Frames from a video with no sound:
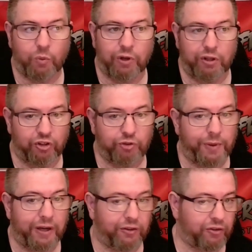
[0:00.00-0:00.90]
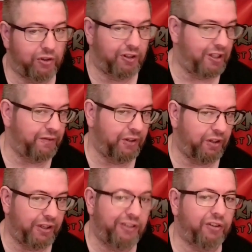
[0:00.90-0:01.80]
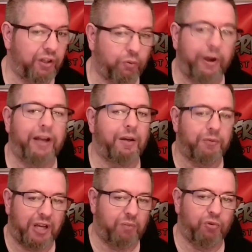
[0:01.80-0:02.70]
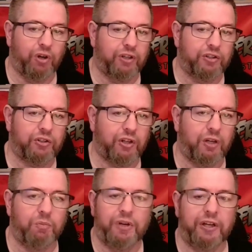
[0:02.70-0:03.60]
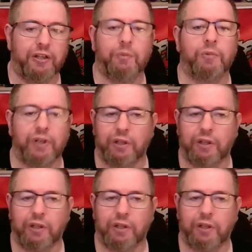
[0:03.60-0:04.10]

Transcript: one of those spiders could easily ran up that brush and bit him,